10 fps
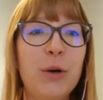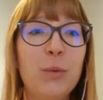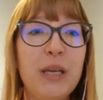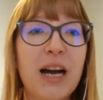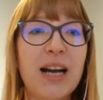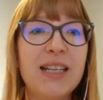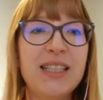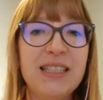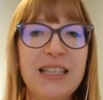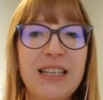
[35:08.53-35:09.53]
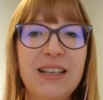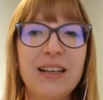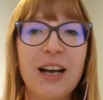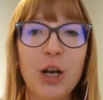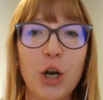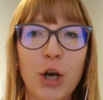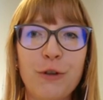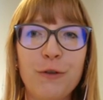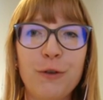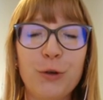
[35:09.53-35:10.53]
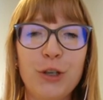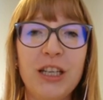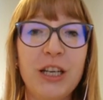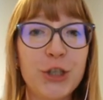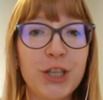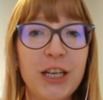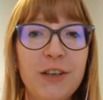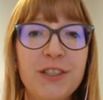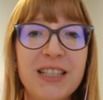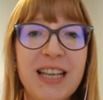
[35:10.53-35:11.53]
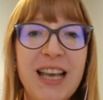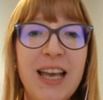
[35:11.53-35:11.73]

we are seeing a lot of good initiatives.